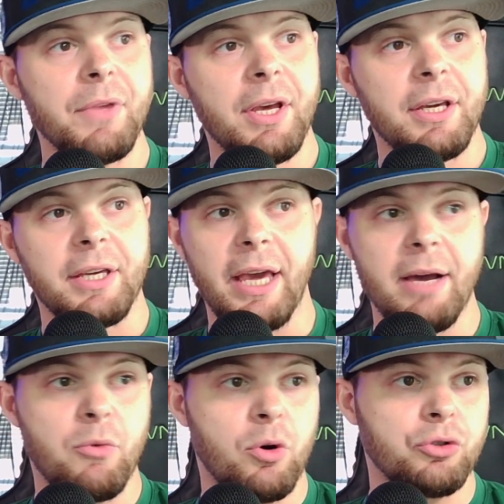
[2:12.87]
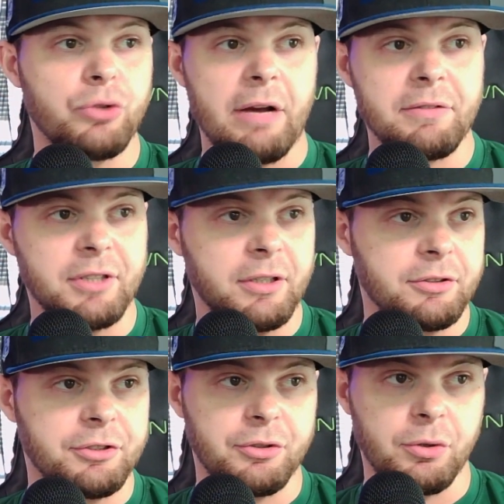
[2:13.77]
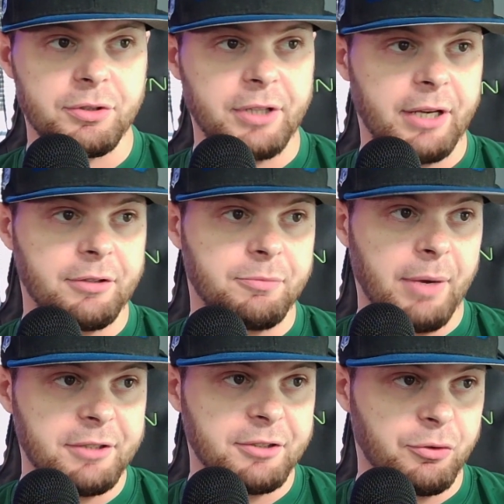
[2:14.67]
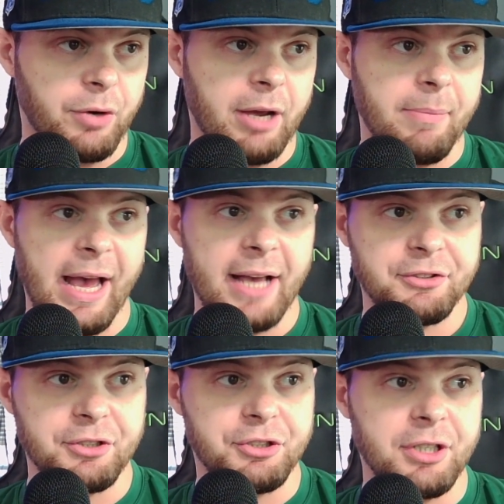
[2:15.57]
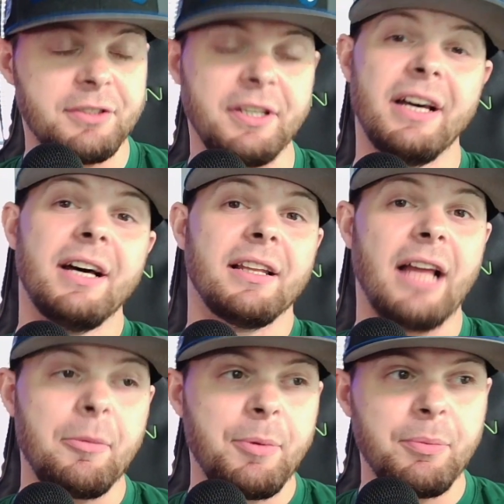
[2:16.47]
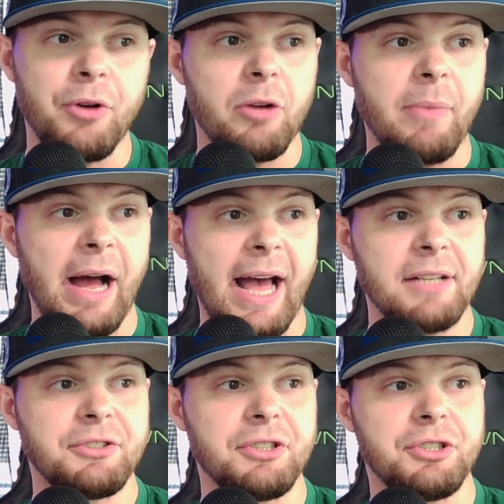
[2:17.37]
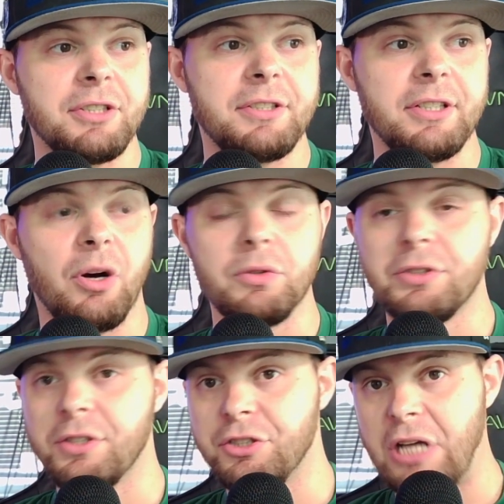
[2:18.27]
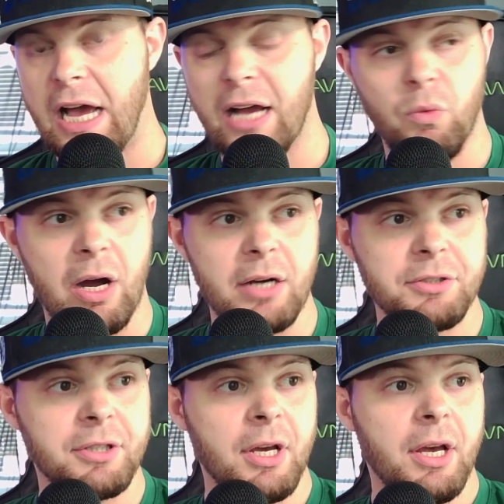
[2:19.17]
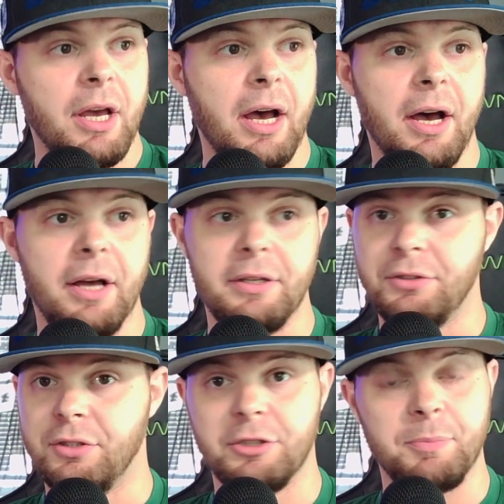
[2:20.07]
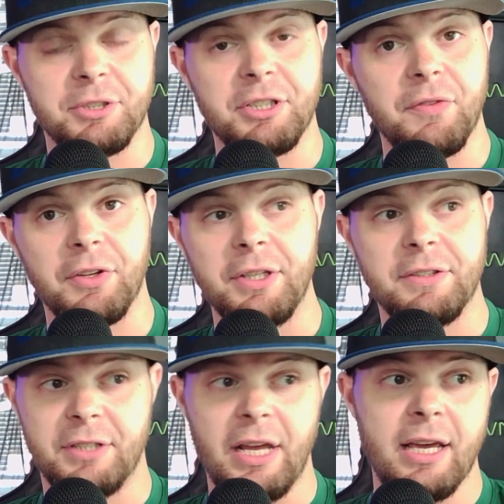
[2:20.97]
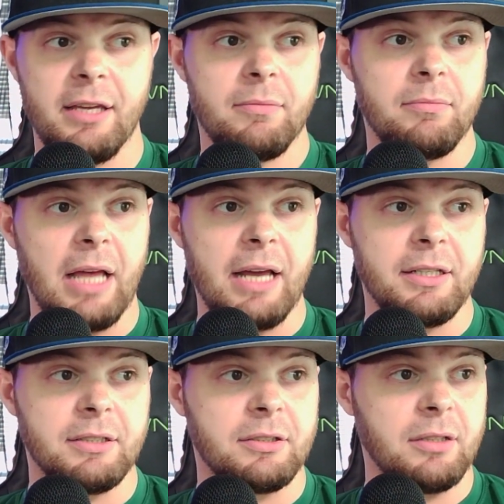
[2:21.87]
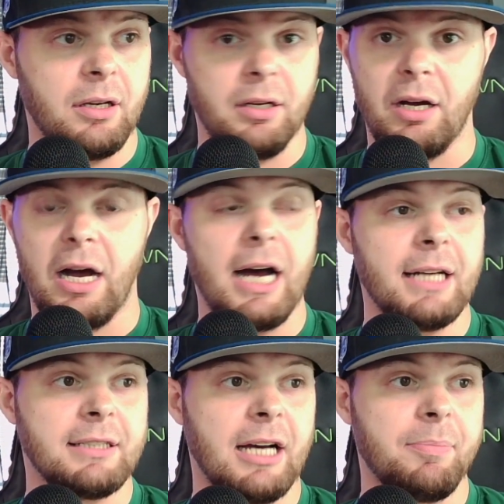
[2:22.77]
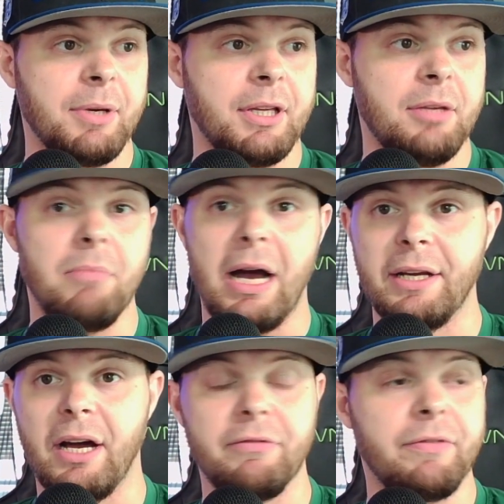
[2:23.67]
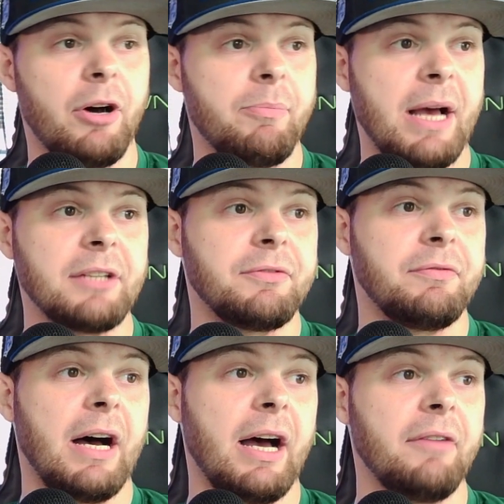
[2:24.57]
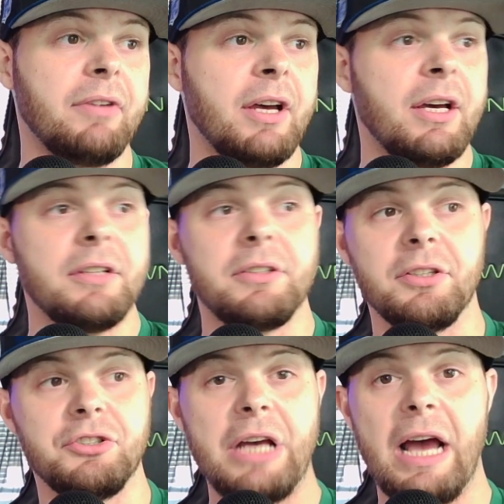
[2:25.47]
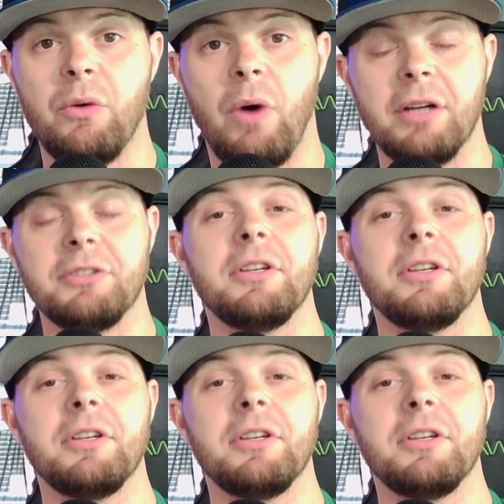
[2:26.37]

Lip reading: Cam Ward, Travis Hunter, Shador Sanders, Mason Graham, Aston Genty. A lot of people talking about Aston Genty going to the Jaguars, just specifically today. That is a hot topic. He might not fall past 5 to the Jaguars.